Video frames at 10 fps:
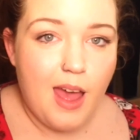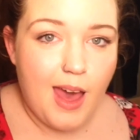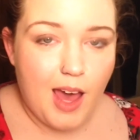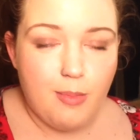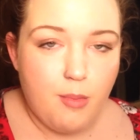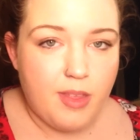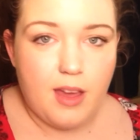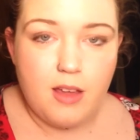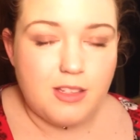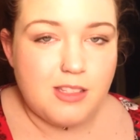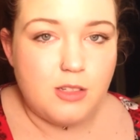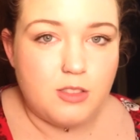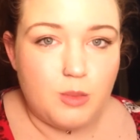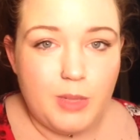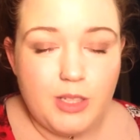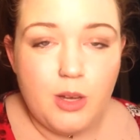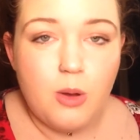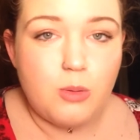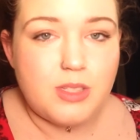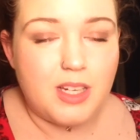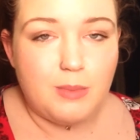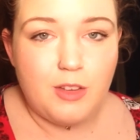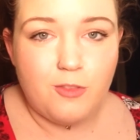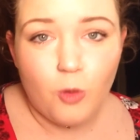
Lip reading: happy with how this looked on my nose and on my